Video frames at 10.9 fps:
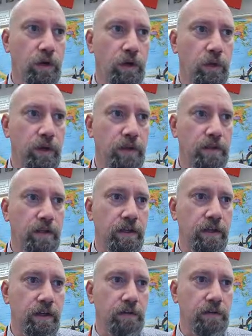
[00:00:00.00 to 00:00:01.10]
we're going to
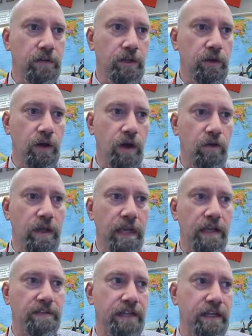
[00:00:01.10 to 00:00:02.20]
go to,
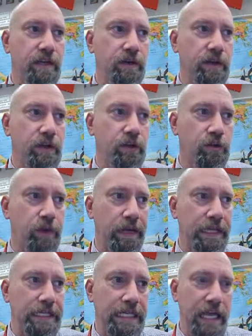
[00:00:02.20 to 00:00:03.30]
okay, say you're in
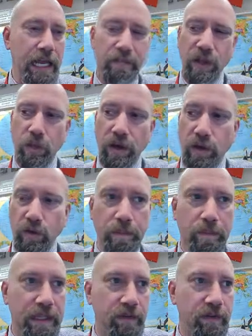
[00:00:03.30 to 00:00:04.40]
grade 10, but you want to go
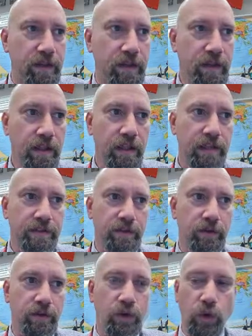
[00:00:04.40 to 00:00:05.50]
up a level. Let's
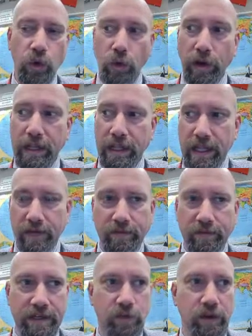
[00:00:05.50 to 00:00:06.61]
go to grade
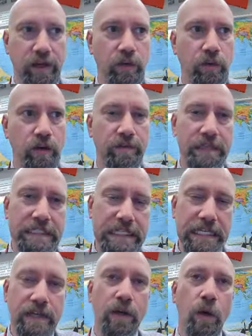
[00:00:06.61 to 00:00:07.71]
11, grade 12, and
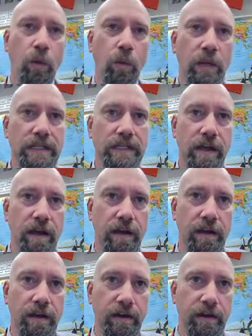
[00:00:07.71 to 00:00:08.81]
see what's
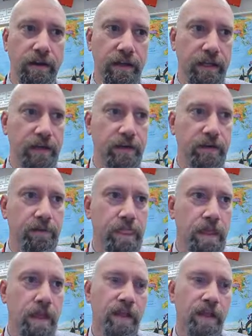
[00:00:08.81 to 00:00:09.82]
harder here.